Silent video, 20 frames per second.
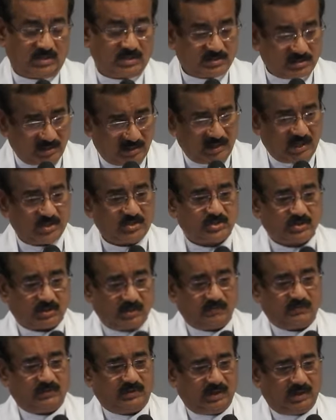It's the
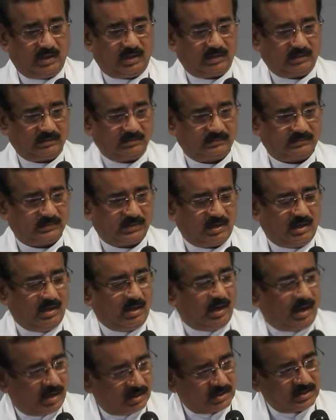nature of God.
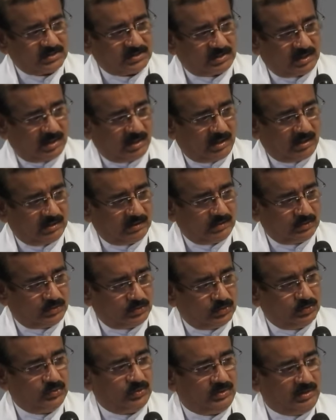Understand
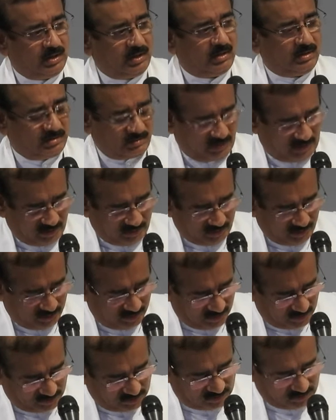who God
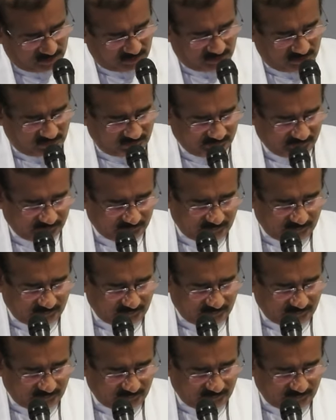really is.